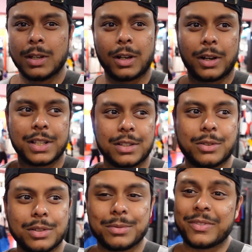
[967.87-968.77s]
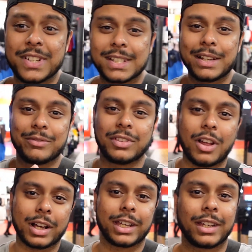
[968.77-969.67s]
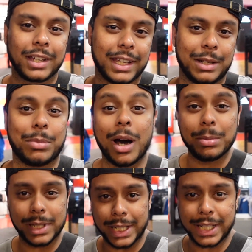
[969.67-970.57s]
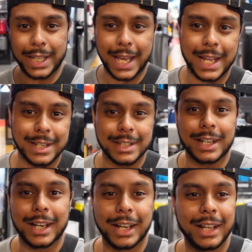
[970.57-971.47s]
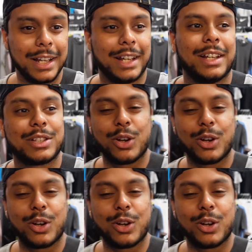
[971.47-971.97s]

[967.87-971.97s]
Alright, so it's my first time vlogging in public, and so